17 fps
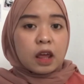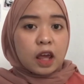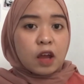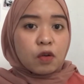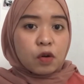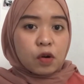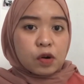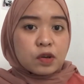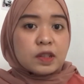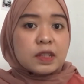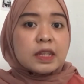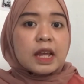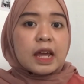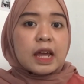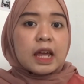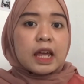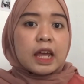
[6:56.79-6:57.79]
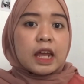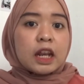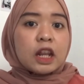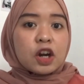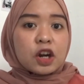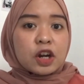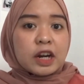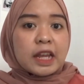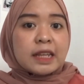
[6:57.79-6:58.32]
errors in
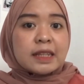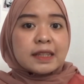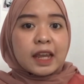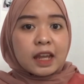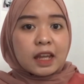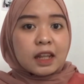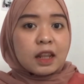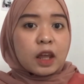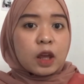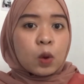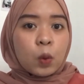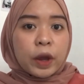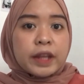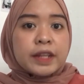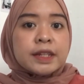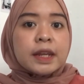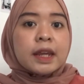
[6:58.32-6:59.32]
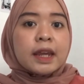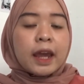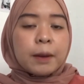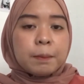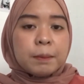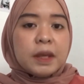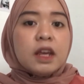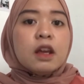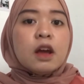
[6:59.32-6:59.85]
learning second language can
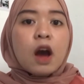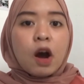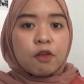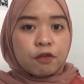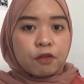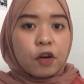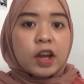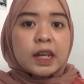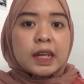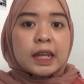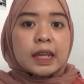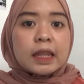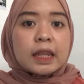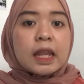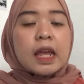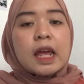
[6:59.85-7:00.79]
be avoided.